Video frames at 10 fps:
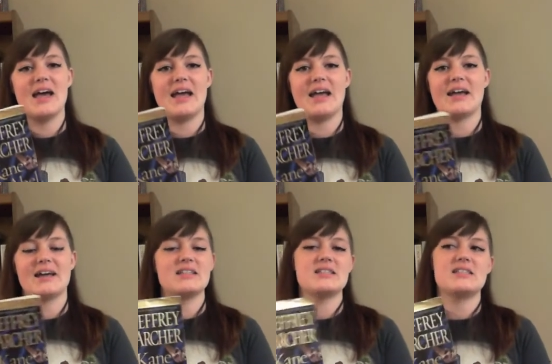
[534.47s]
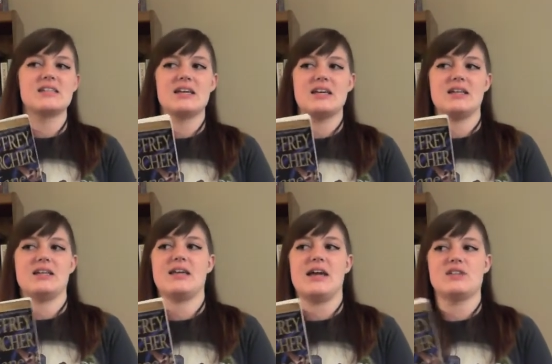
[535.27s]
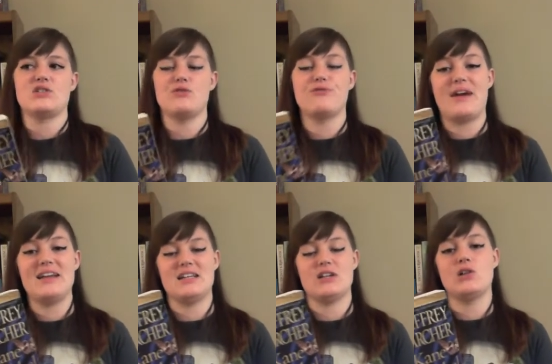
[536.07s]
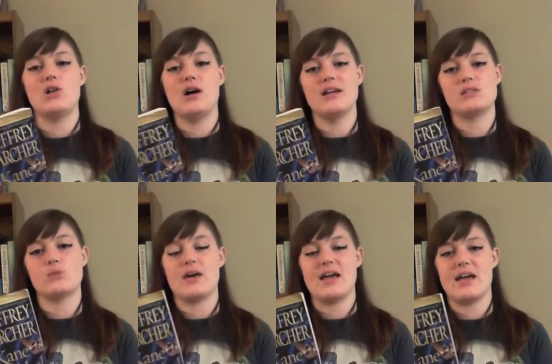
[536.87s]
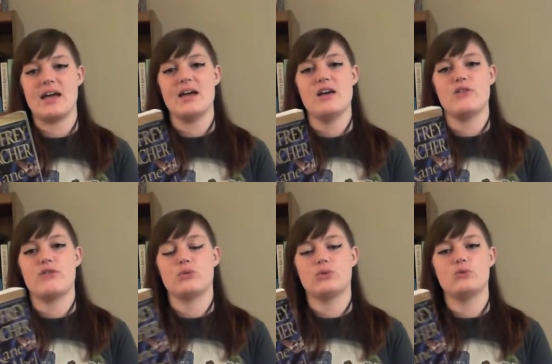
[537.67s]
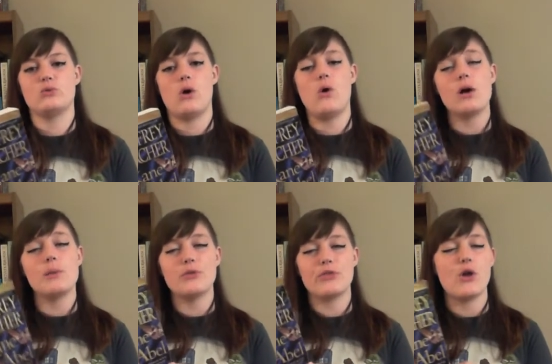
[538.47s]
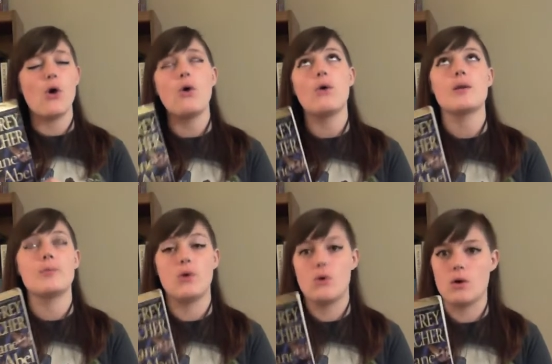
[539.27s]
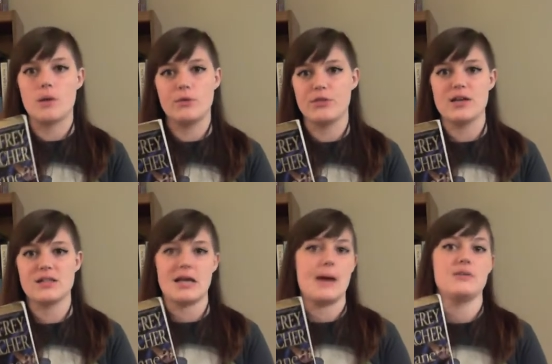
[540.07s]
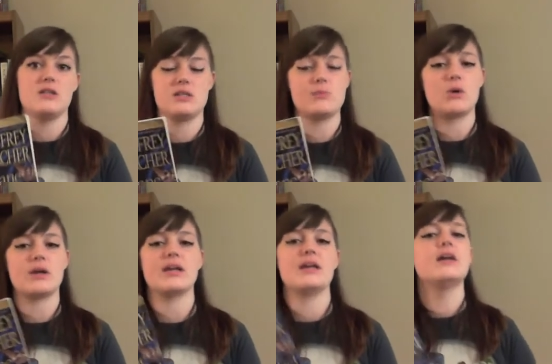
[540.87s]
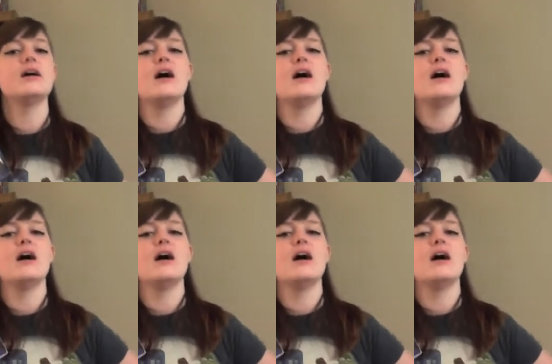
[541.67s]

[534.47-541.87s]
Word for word: and he has to fight and claw his way through horrible horrible horrible things happen to this poor kid